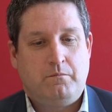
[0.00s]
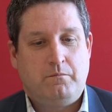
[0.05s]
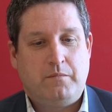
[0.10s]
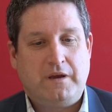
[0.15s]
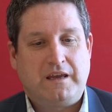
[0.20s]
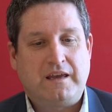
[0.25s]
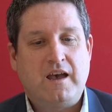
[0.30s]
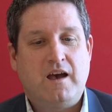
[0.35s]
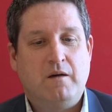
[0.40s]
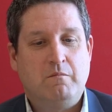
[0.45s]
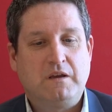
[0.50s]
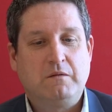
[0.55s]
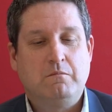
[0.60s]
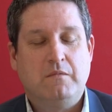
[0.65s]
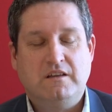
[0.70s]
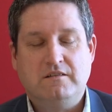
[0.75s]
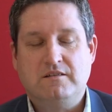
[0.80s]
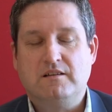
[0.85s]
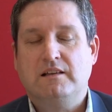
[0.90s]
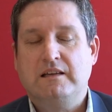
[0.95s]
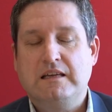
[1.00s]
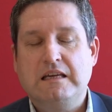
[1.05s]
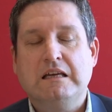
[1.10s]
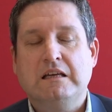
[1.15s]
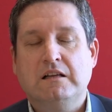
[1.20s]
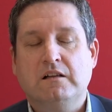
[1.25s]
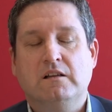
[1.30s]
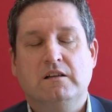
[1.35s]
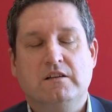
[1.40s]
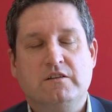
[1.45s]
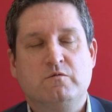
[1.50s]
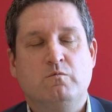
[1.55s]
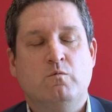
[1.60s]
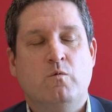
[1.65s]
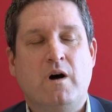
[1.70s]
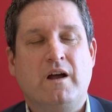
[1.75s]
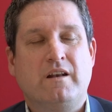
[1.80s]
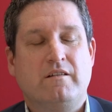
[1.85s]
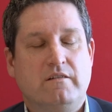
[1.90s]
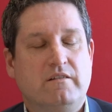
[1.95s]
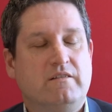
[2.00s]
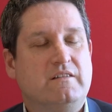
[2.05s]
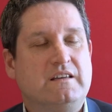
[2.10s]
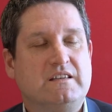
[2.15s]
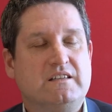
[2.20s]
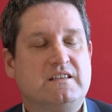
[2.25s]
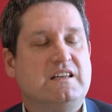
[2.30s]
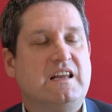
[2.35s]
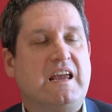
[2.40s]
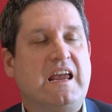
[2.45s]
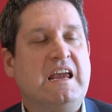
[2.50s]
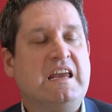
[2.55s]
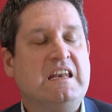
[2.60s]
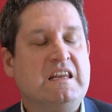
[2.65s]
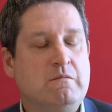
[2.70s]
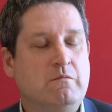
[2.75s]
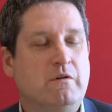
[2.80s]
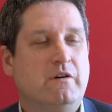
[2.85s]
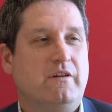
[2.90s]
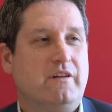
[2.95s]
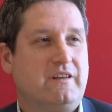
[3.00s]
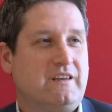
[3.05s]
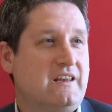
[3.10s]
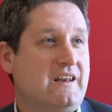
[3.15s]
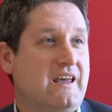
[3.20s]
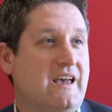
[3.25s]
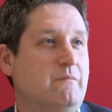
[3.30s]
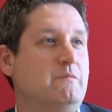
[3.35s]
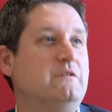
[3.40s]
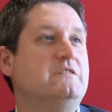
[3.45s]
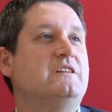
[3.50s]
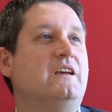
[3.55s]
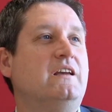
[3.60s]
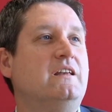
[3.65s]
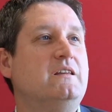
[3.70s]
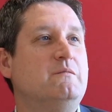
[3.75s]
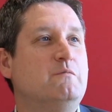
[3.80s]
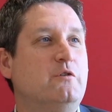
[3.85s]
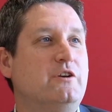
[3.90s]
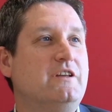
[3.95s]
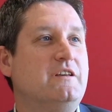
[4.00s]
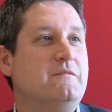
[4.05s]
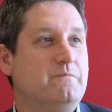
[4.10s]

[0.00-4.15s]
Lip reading: becoming mentally ill is one of the things that can happen to anybody.